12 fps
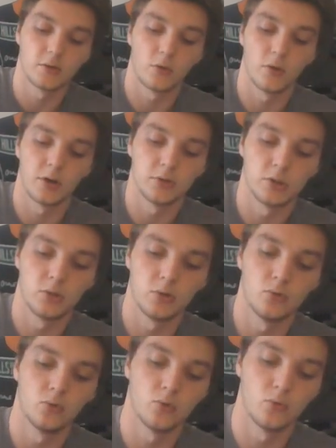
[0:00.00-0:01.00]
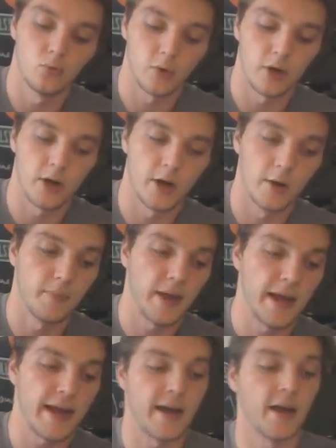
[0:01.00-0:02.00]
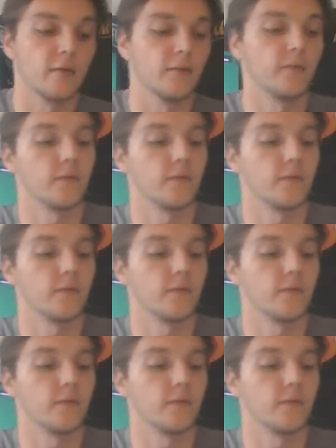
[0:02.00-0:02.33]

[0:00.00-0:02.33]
going to have